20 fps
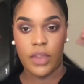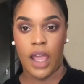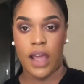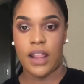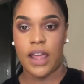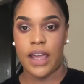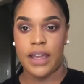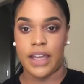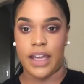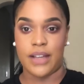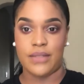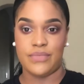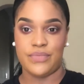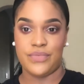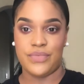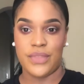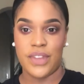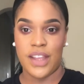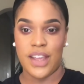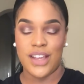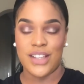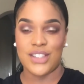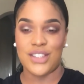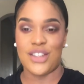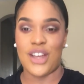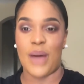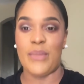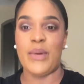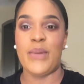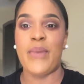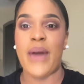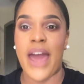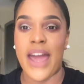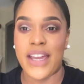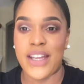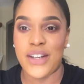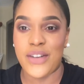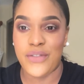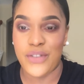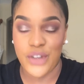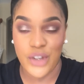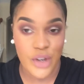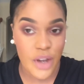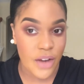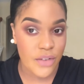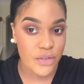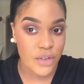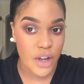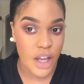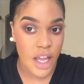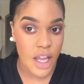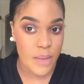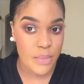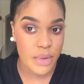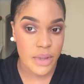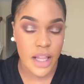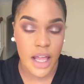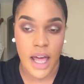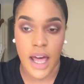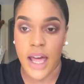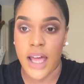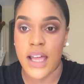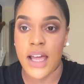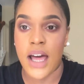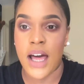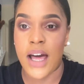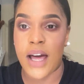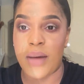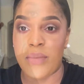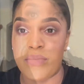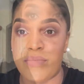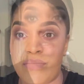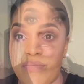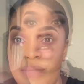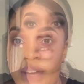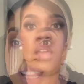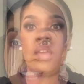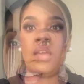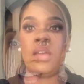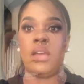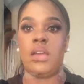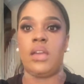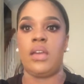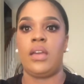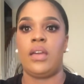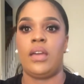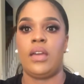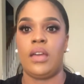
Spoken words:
like it. So I'll be back in a few after I apply my lashes.